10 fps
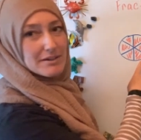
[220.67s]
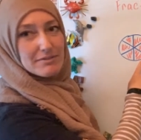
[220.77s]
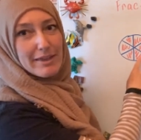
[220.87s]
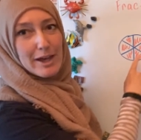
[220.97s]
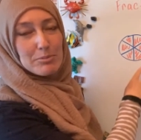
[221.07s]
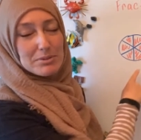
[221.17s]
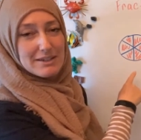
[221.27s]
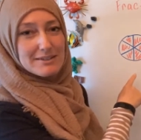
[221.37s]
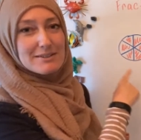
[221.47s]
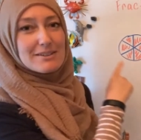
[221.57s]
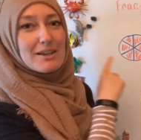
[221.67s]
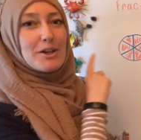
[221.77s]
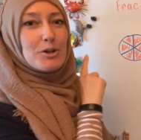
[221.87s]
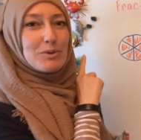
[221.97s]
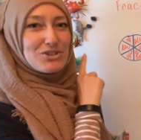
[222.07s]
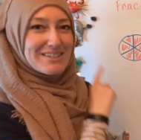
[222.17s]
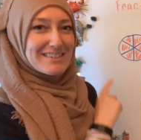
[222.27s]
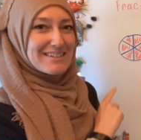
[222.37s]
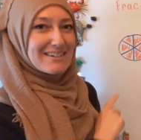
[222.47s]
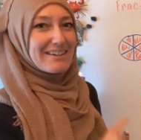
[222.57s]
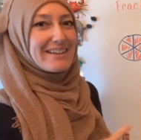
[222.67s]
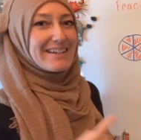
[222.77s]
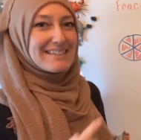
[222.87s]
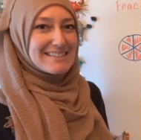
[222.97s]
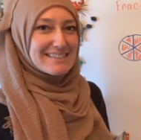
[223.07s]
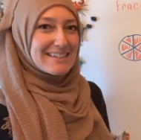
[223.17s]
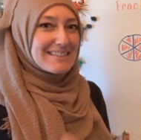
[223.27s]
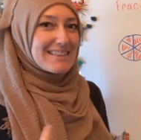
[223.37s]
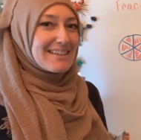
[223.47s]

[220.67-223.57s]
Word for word: of that piece, which is still a sixth